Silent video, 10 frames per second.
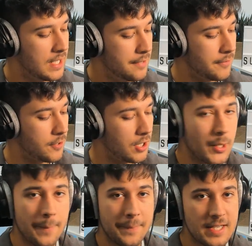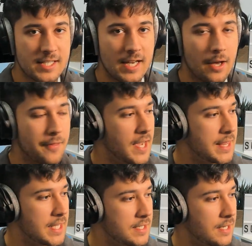If you've got a low NPC out there,
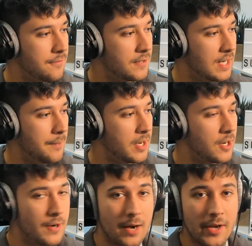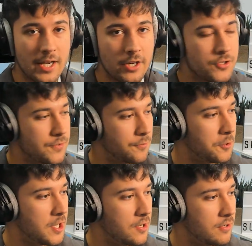then definitely let me know how it goes for
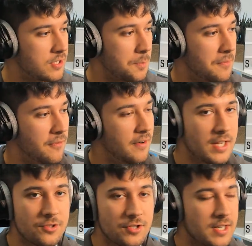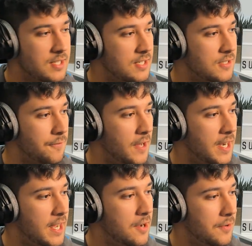you, because I'd be very interested to
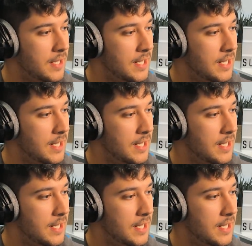find out.